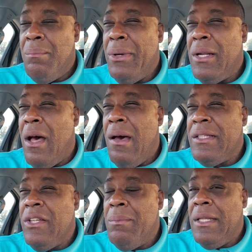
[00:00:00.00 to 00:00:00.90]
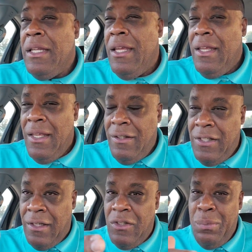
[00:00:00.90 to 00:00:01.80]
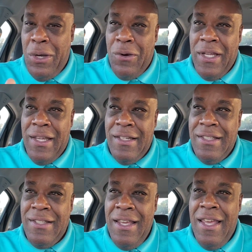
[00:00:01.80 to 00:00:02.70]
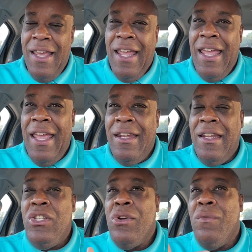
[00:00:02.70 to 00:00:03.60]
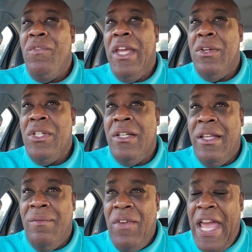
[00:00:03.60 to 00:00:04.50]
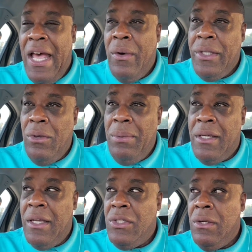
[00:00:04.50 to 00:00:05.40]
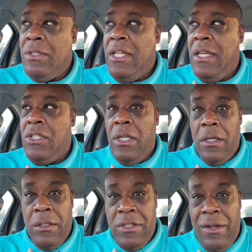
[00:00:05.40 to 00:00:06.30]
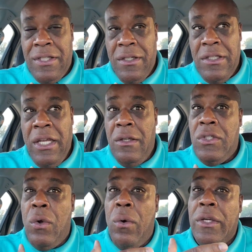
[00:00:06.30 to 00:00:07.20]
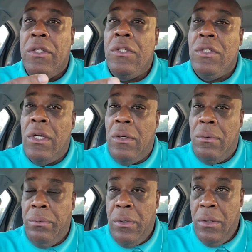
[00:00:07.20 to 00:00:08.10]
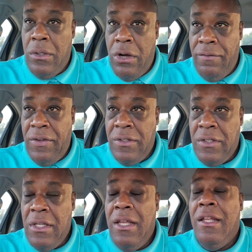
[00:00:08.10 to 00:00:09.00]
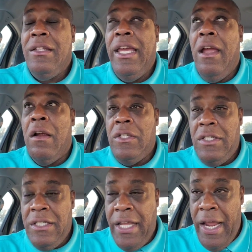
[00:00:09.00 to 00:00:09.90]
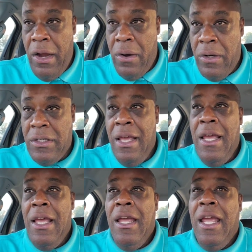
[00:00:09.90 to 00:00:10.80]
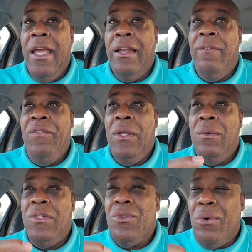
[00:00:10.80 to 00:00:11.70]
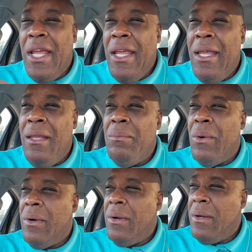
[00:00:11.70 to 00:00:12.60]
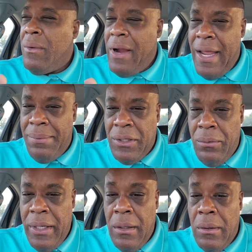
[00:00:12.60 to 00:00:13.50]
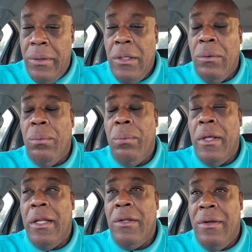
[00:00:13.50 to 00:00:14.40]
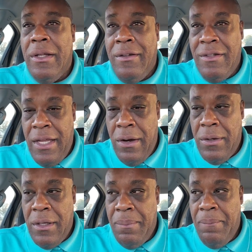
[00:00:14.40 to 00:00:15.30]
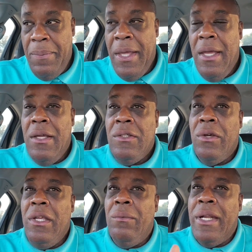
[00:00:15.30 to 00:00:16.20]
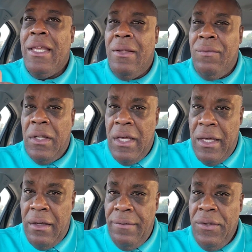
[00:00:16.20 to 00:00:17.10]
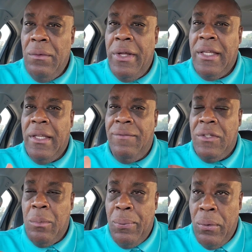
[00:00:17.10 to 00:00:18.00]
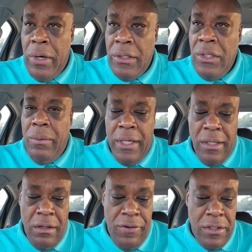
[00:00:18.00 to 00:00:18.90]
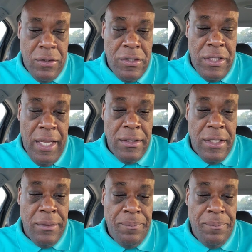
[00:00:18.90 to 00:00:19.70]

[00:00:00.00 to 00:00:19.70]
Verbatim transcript: But ultimately, it's experience and it's your vision and value because you're teaching adults and teens who are so nervous they are scared. And if you scream or grab the wheel, you're really going to scare them. So you want to give love, you want to give support, you want to give understanding.